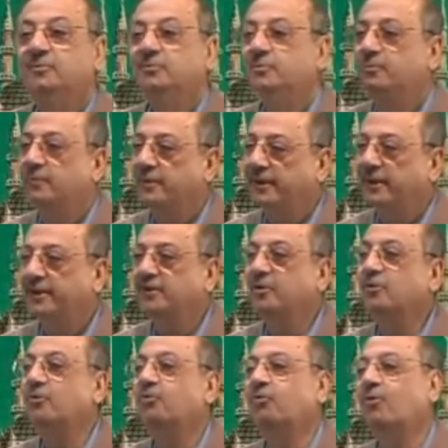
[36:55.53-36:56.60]
Bring it
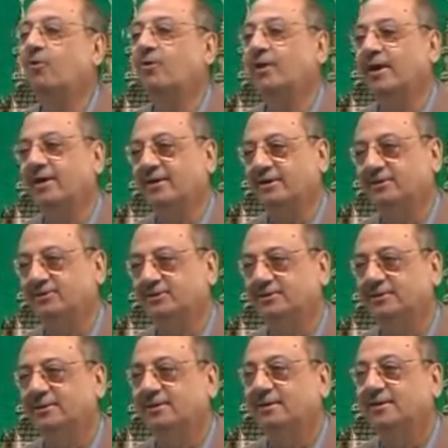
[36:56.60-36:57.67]
into 4 letters.
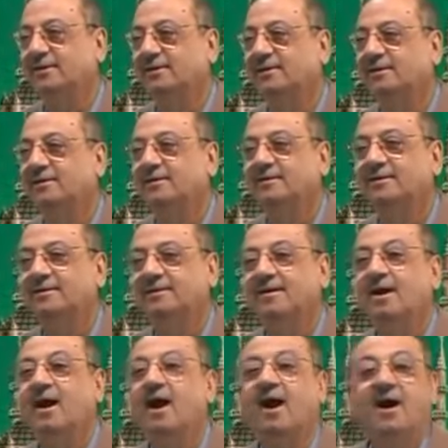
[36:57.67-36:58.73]

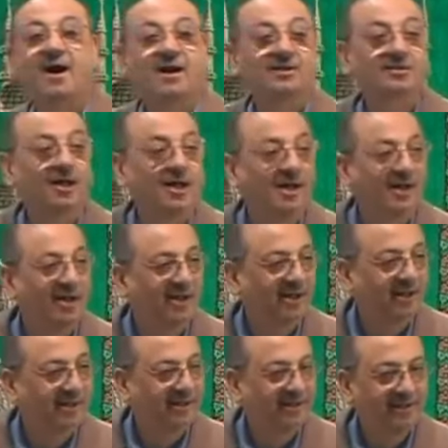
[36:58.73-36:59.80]
Ata.
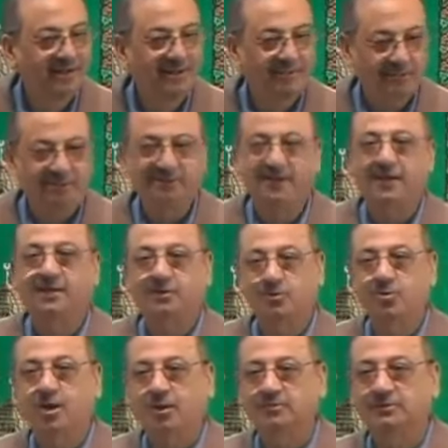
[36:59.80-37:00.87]
Because there are 2
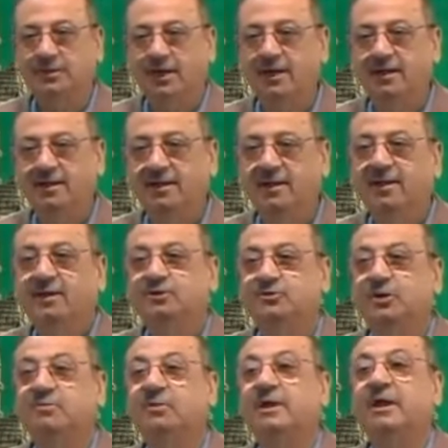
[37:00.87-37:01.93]
hamza, so it
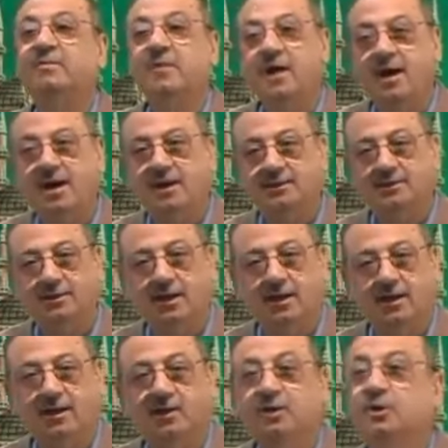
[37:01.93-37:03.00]
became ata.
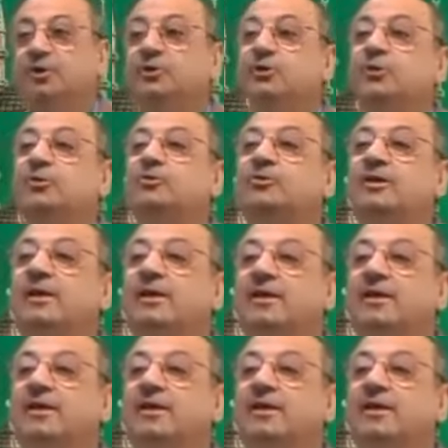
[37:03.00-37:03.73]
Yuti.